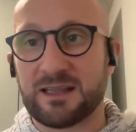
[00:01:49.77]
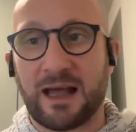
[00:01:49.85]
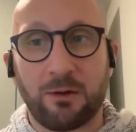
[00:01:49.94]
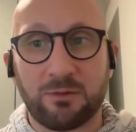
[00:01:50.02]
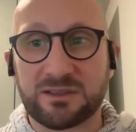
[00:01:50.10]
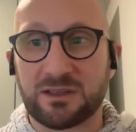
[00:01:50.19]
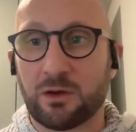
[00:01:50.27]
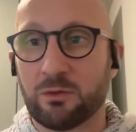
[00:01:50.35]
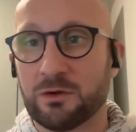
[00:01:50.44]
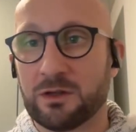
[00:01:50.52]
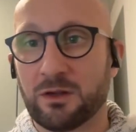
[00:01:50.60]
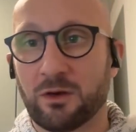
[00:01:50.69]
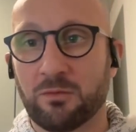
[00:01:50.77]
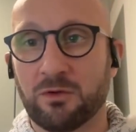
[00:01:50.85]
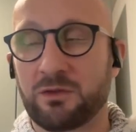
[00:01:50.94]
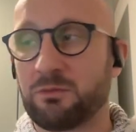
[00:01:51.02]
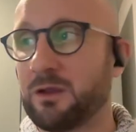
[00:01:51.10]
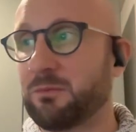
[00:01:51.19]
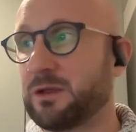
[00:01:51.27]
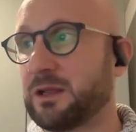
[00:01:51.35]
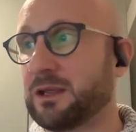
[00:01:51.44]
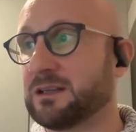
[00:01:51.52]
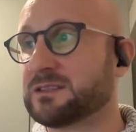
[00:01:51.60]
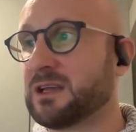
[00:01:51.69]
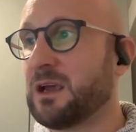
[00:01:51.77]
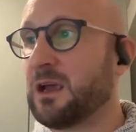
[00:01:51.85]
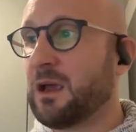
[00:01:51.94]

That was lower in low birth weight pigs.